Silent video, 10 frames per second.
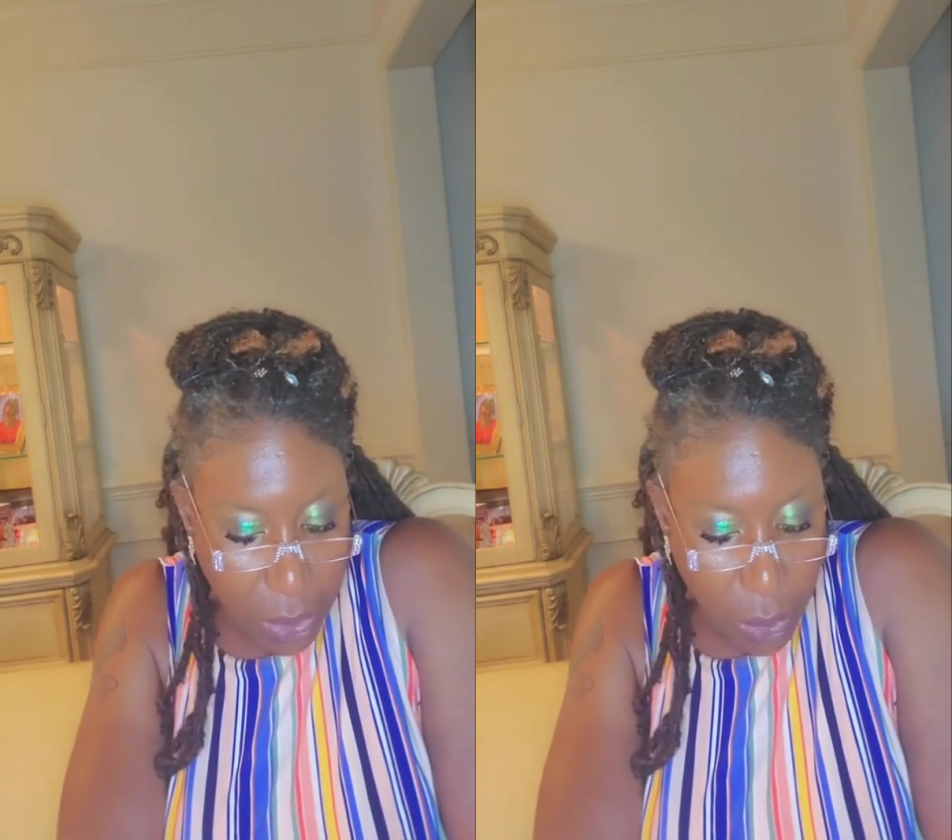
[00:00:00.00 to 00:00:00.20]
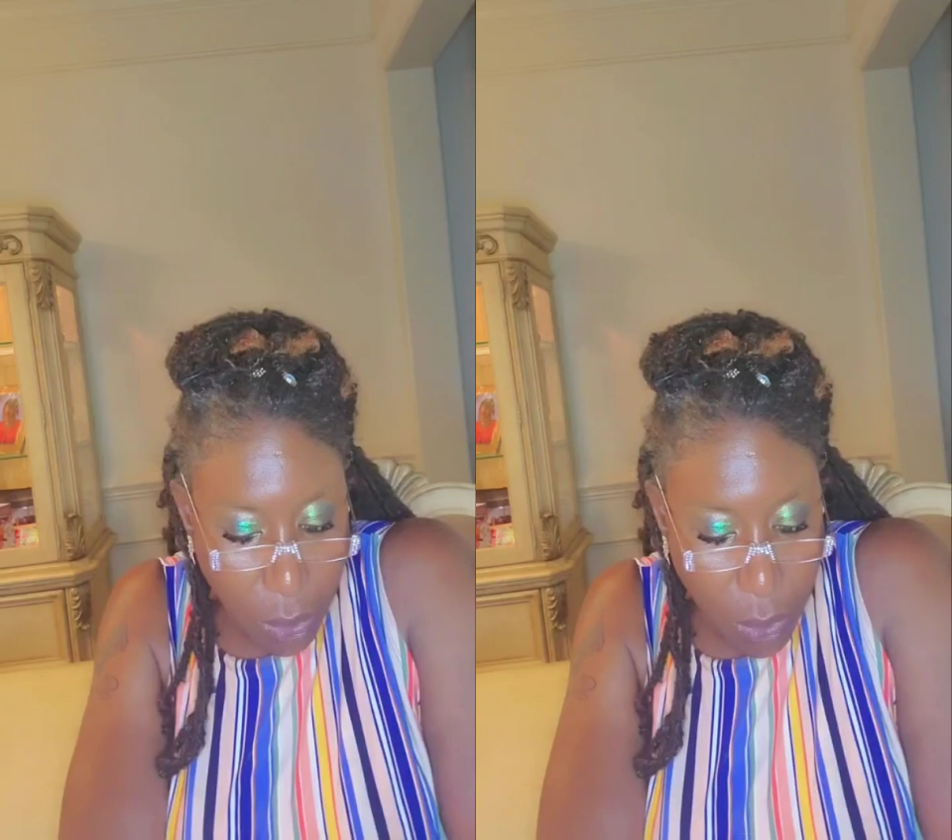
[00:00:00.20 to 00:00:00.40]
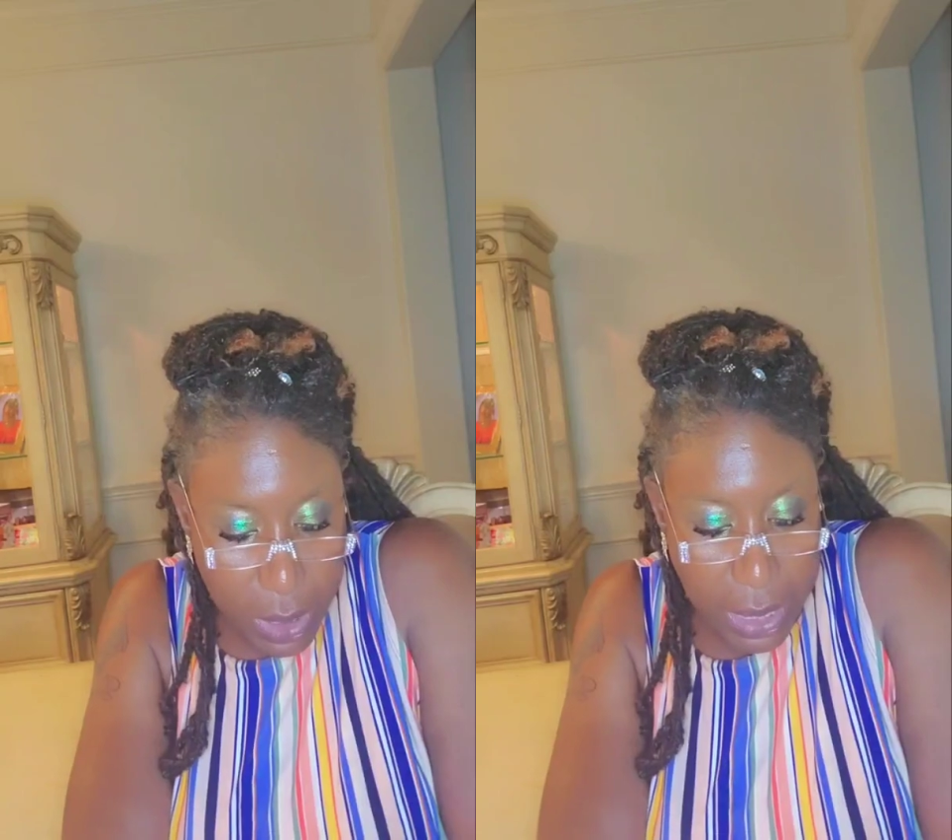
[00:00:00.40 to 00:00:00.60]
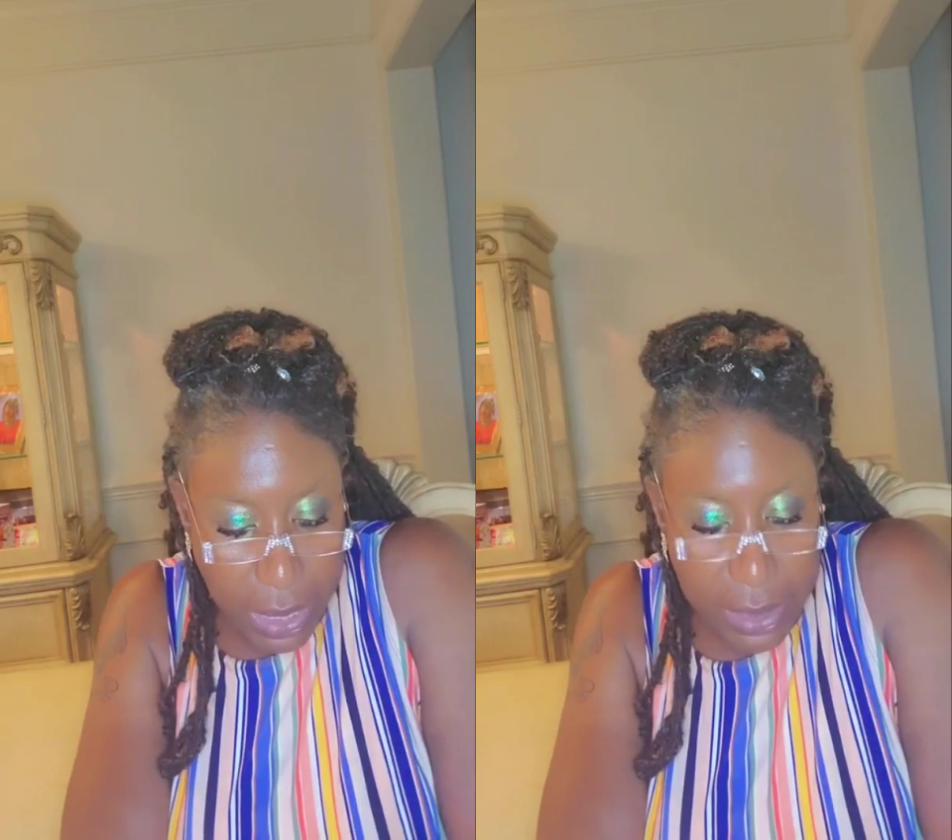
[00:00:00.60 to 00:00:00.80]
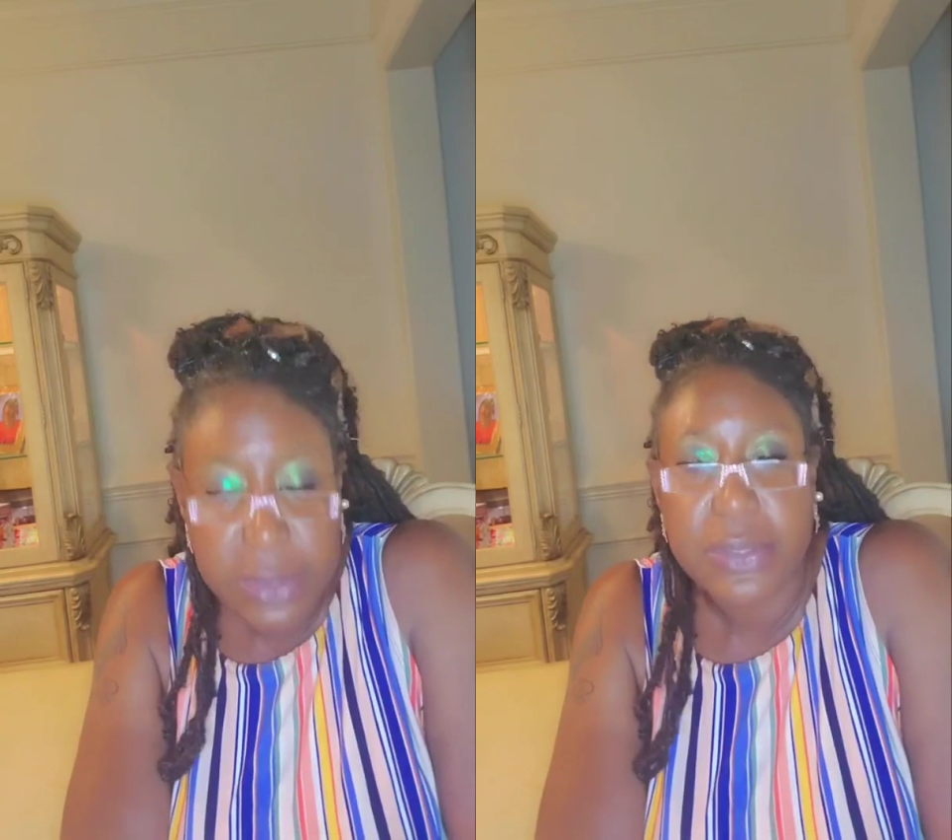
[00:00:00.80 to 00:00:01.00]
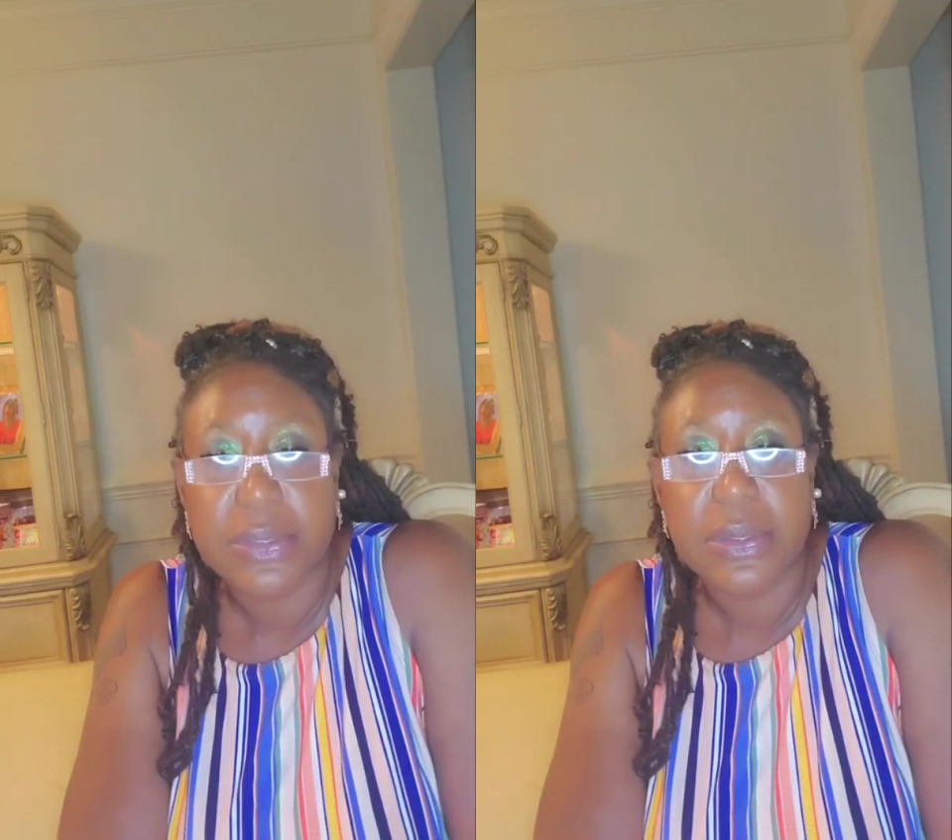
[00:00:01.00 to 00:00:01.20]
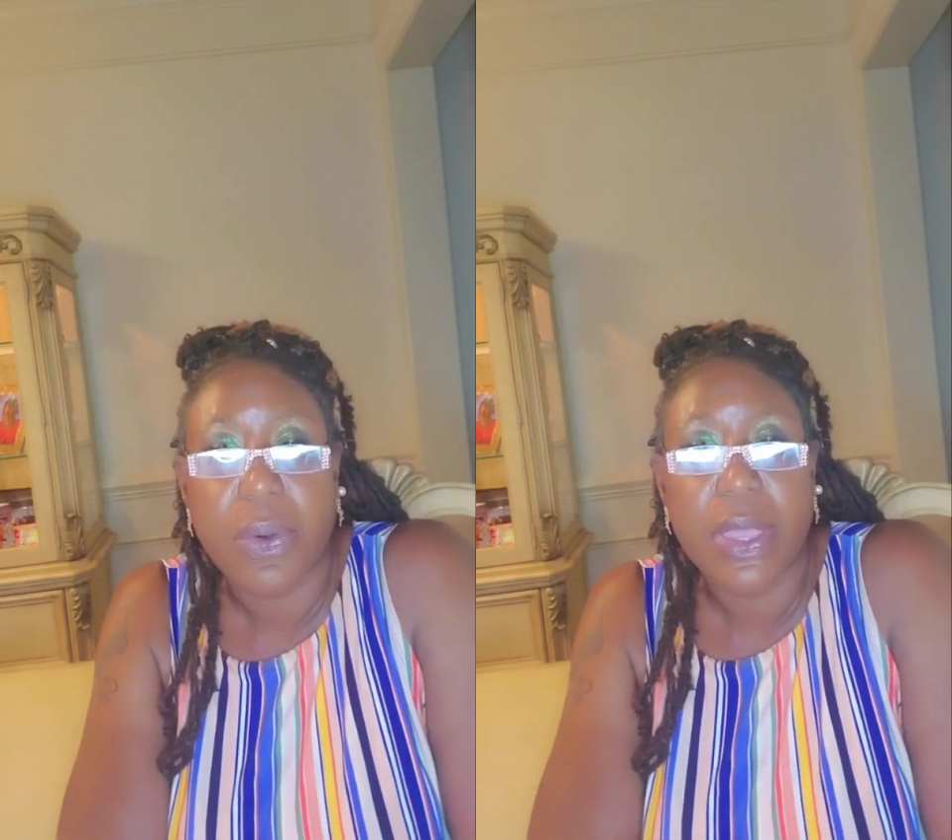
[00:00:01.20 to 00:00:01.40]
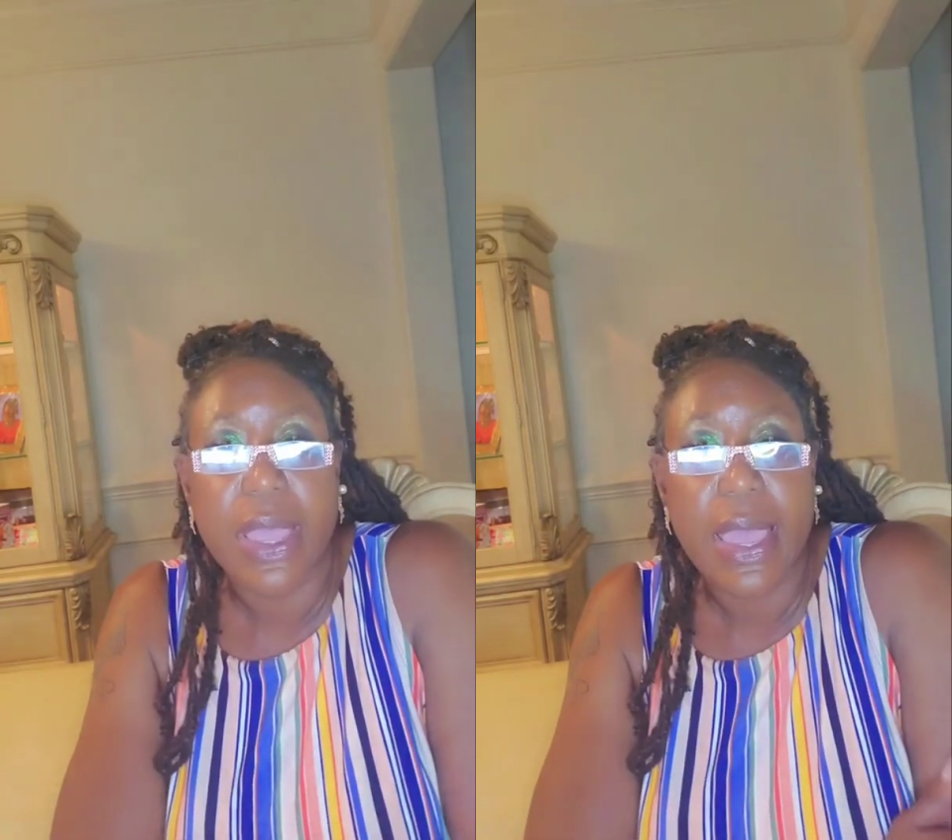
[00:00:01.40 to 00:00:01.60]
on us,
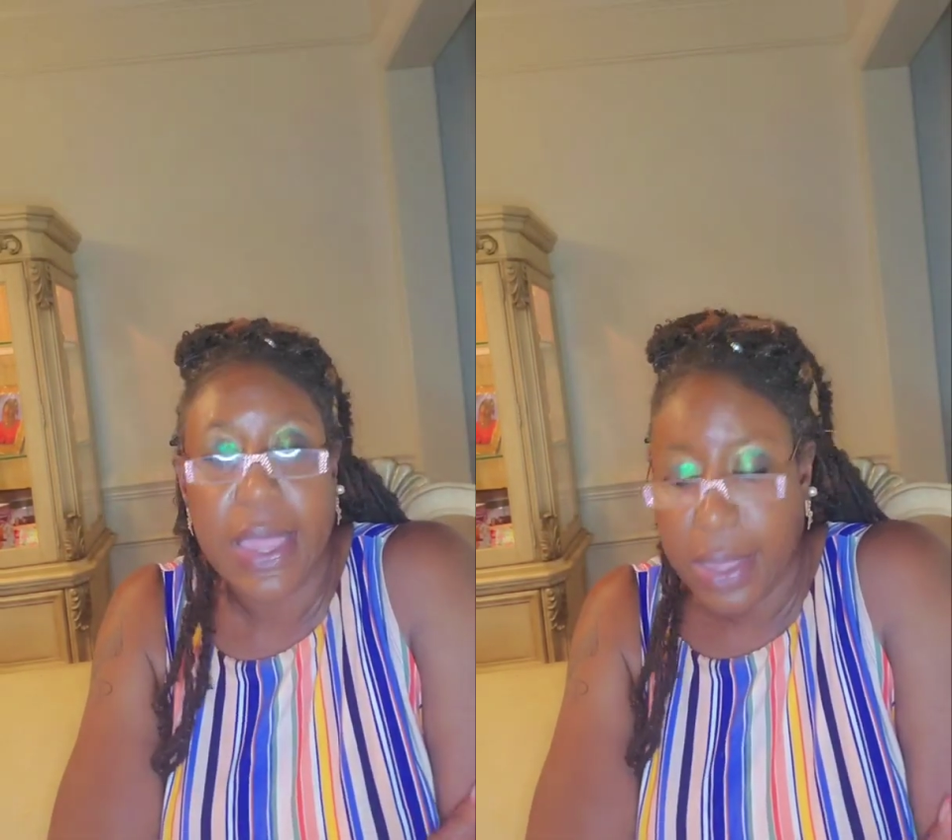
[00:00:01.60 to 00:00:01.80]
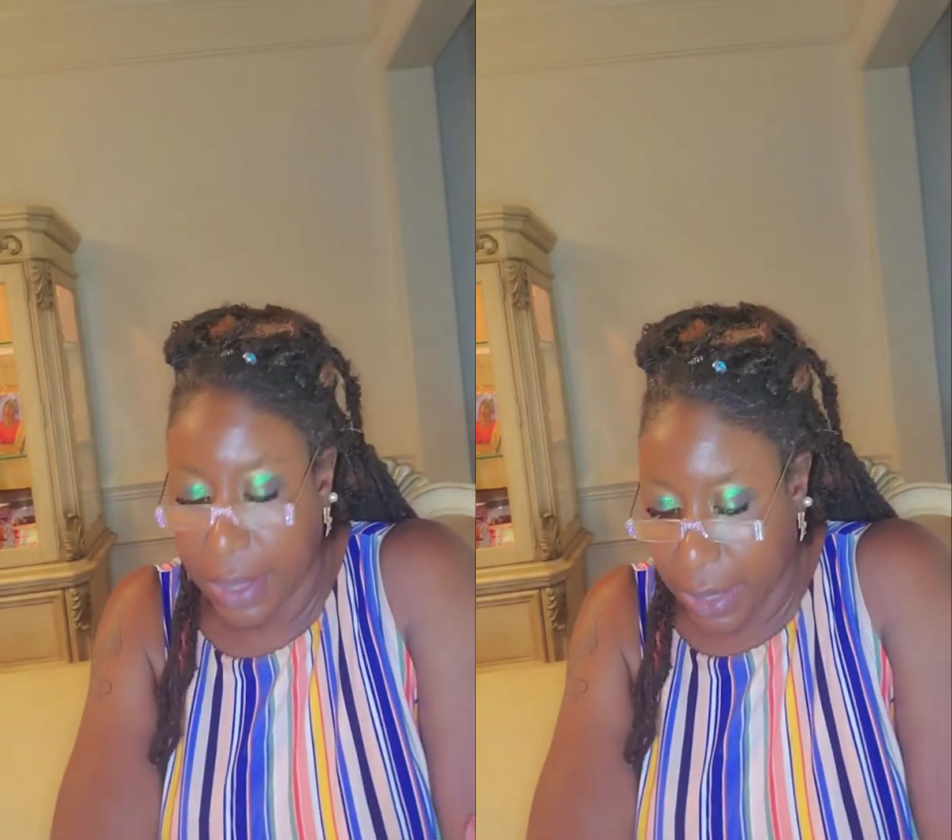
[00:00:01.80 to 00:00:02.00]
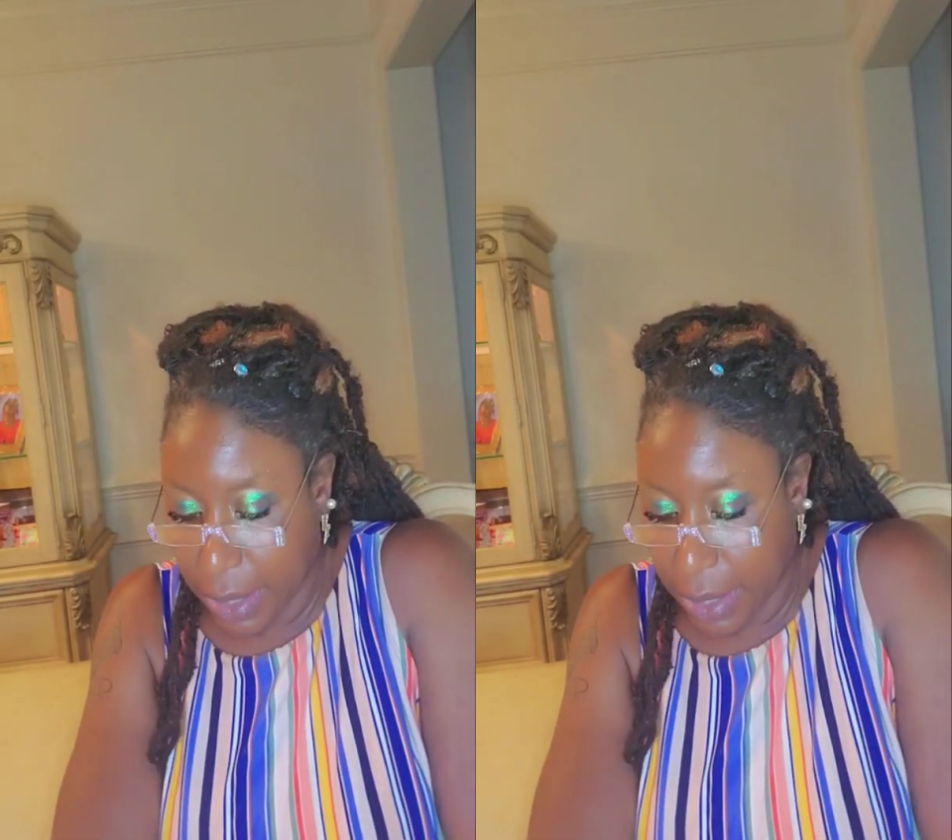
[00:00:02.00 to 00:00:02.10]
okay?